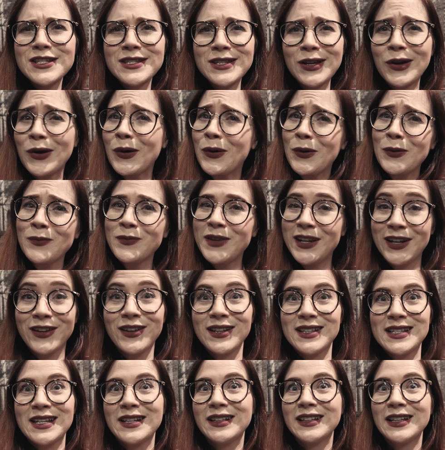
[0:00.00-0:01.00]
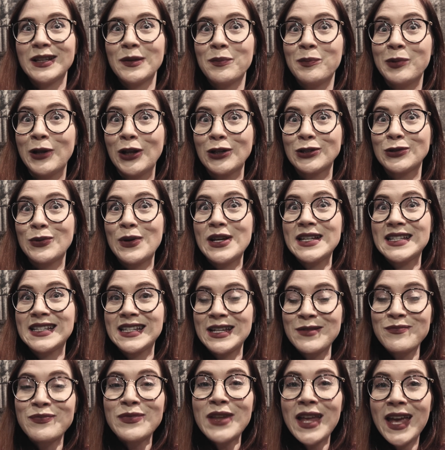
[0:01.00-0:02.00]
so you know, it's a little plot twist.
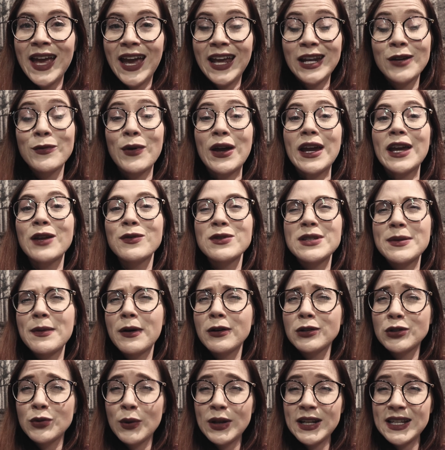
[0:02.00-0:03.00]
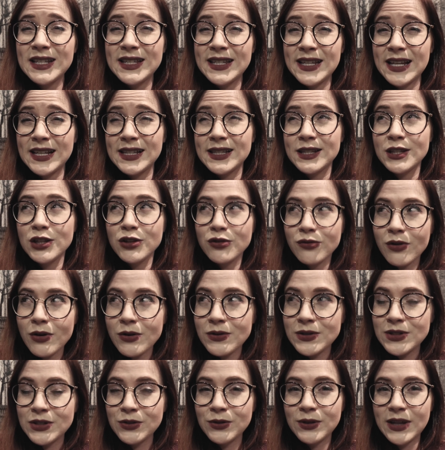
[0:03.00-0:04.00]
Anyway, it was about 26
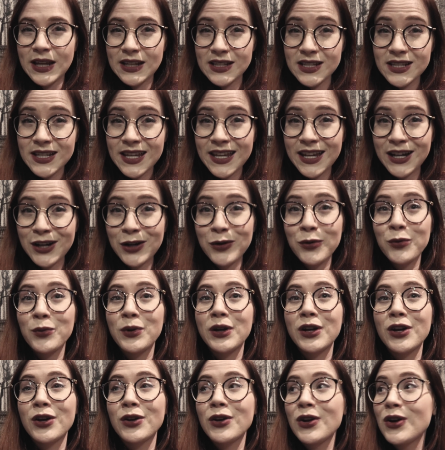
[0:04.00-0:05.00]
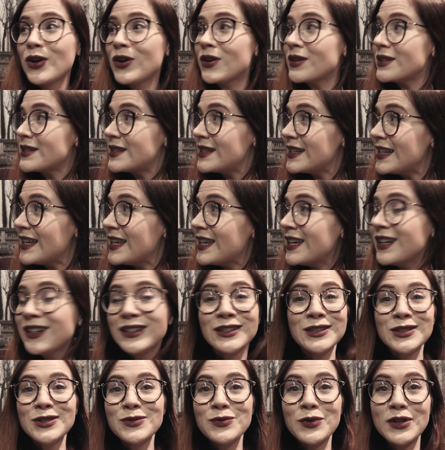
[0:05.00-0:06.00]
euros to get in here. We're gonna see
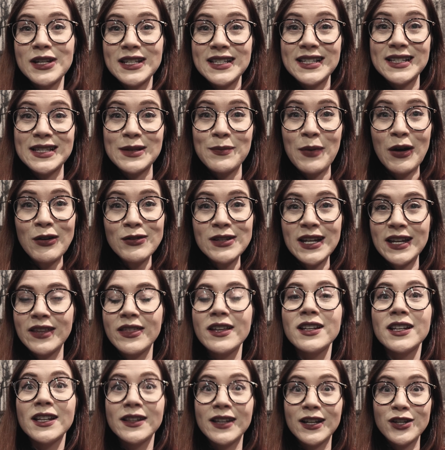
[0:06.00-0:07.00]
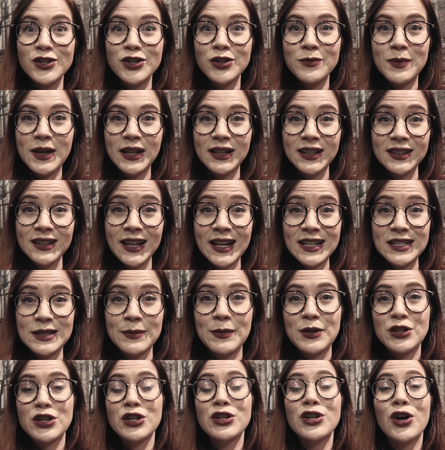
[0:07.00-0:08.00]
what this is about. I think that there should be a little
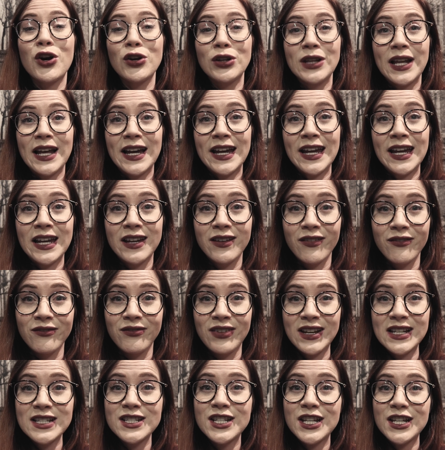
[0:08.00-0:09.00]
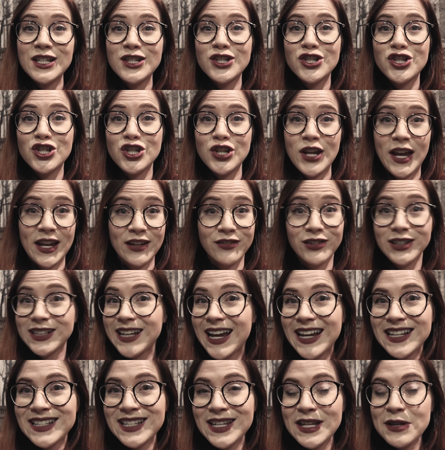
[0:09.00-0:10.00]
exhibition on like vintage
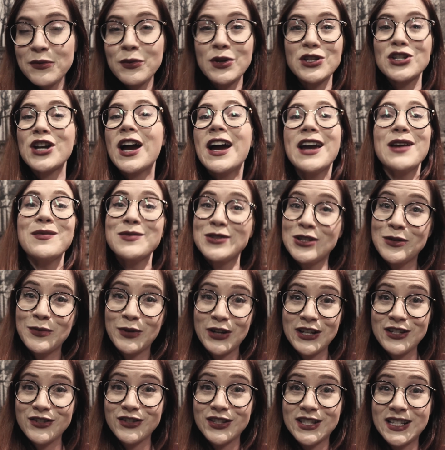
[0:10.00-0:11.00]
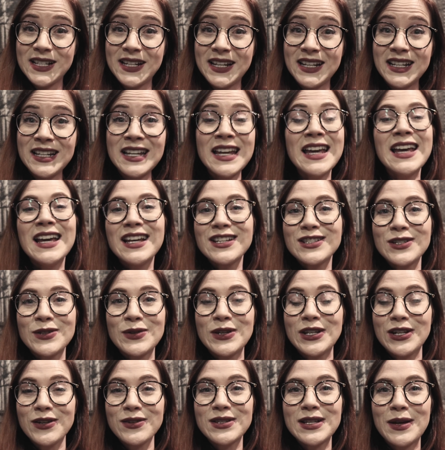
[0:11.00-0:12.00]
advertising, which I am super interested in. So,
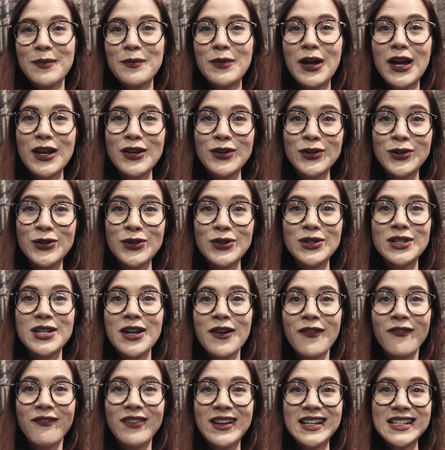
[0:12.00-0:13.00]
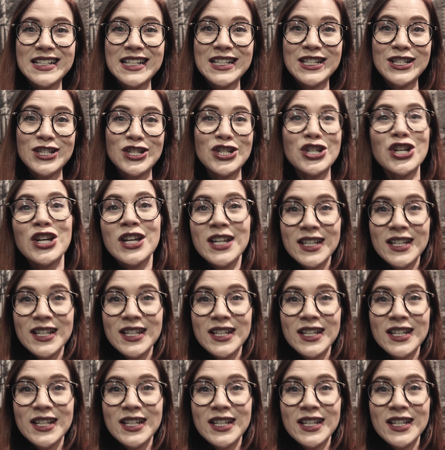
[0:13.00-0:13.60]
you know, some good vintage